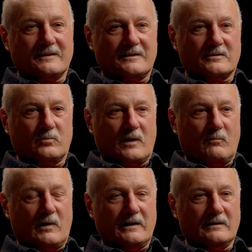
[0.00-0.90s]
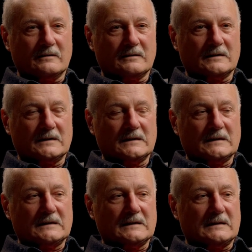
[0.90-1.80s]
is one way.
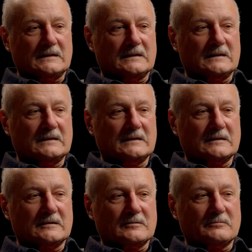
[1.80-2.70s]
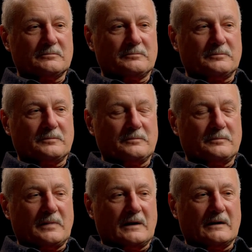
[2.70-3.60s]
Uh,
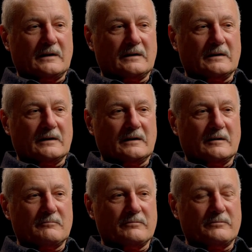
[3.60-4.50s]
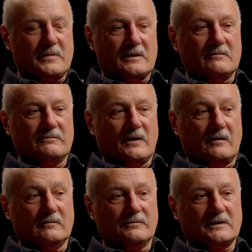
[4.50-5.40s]
by um, being
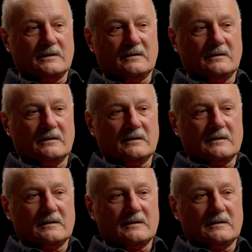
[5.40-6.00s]
involved in